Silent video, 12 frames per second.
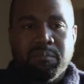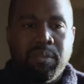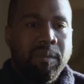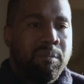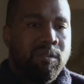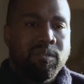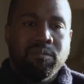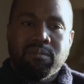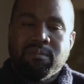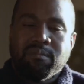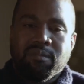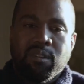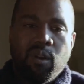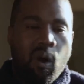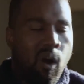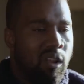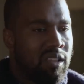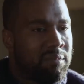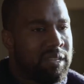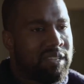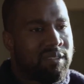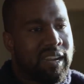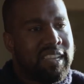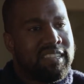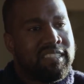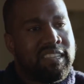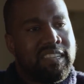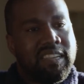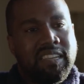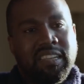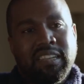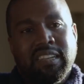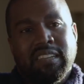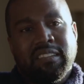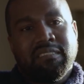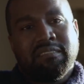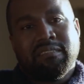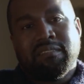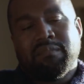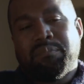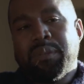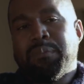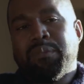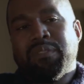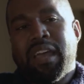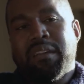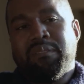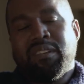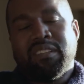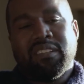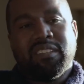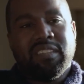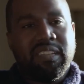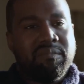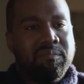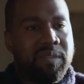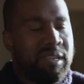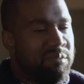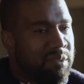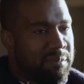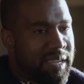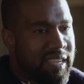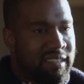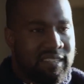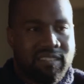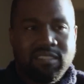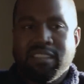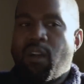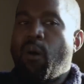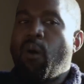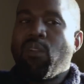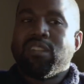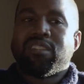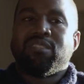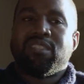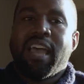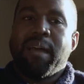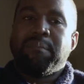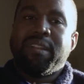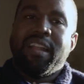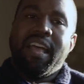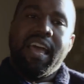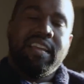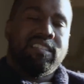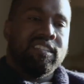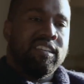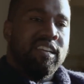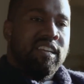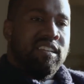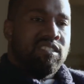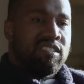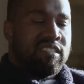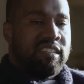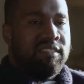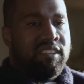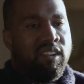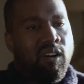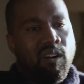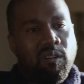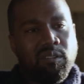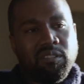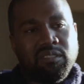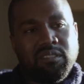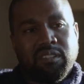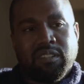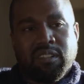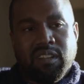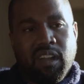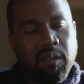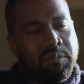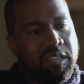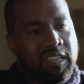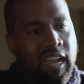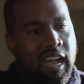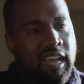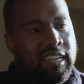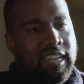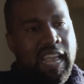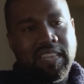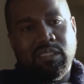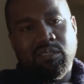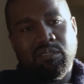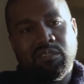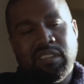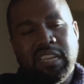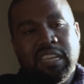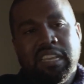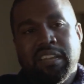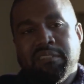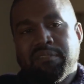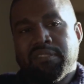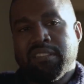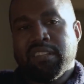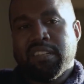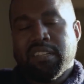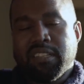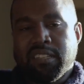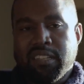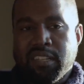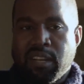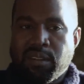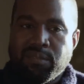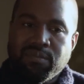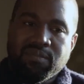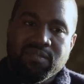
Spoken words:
People calling me crazy, people not wanting to sit and meet with me. All this was happening. I had to just give it all up to God and not use any of, the